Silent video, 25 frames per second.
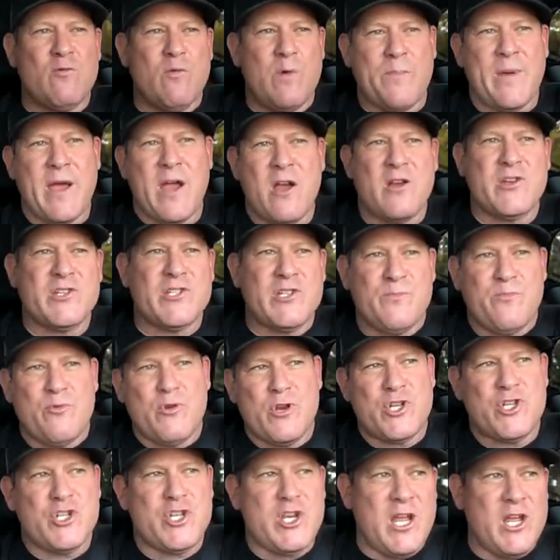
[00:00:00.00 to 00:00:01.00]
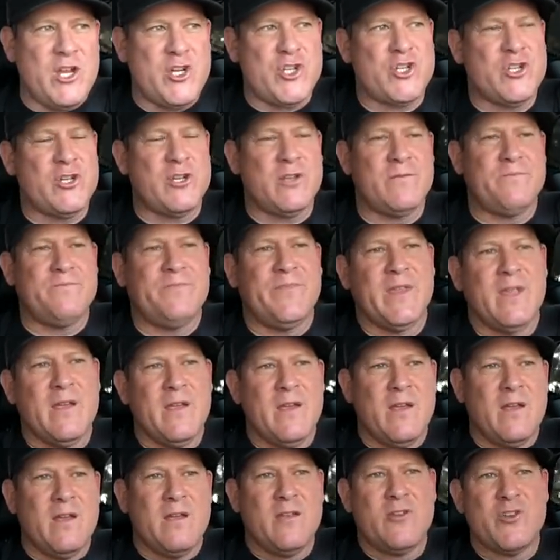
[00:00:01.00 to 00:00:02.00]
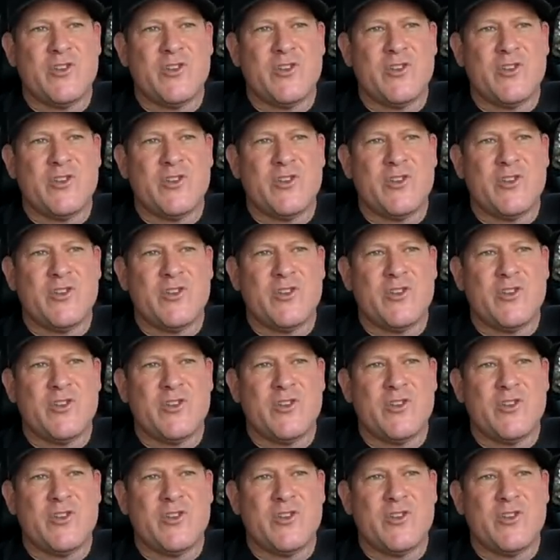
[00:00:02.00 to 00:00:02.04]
repairs, depreciation,